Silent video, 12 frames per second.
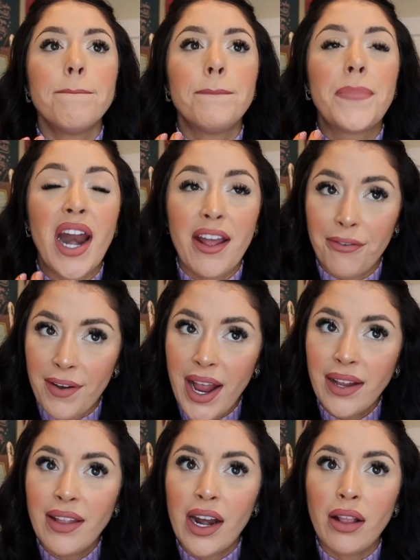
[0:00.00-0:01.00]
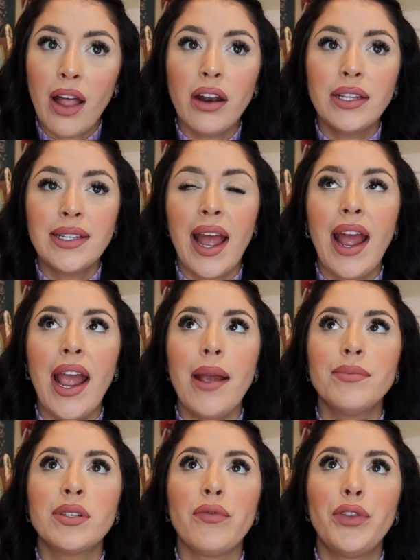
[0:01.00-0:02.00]
But I find that a lot of
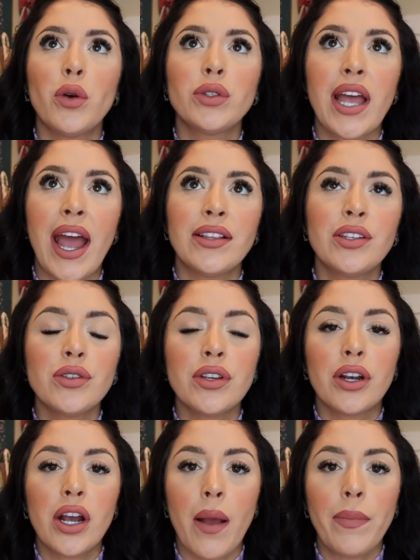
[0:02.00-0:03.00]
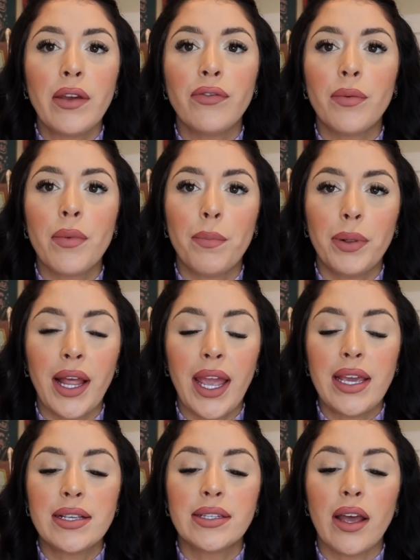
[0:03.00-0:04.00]
times those answers are coming from a
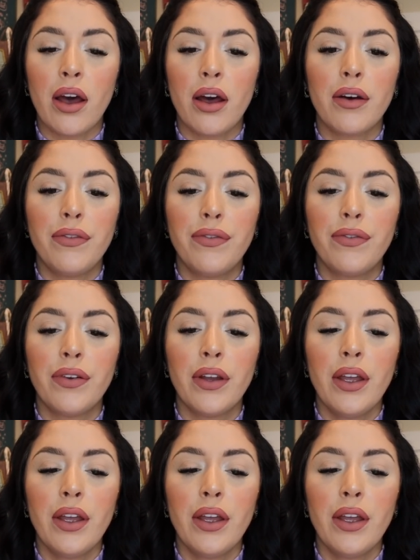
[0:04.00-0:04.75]
place of